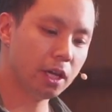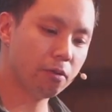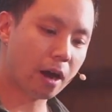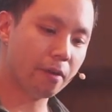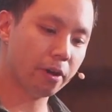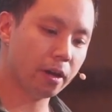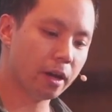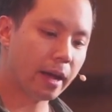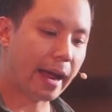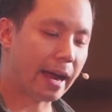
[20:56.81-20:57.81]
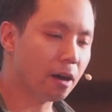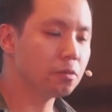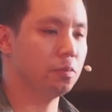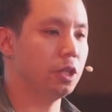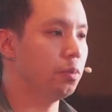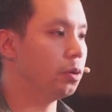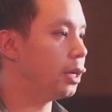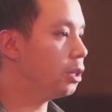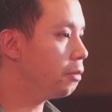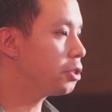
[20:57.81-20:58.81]
He rather helps
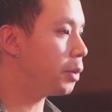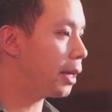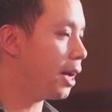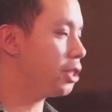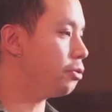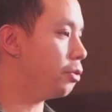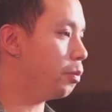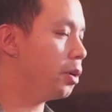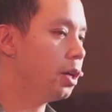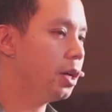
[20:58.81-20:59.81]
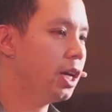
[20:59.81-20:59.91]
people and loves them and cares for them.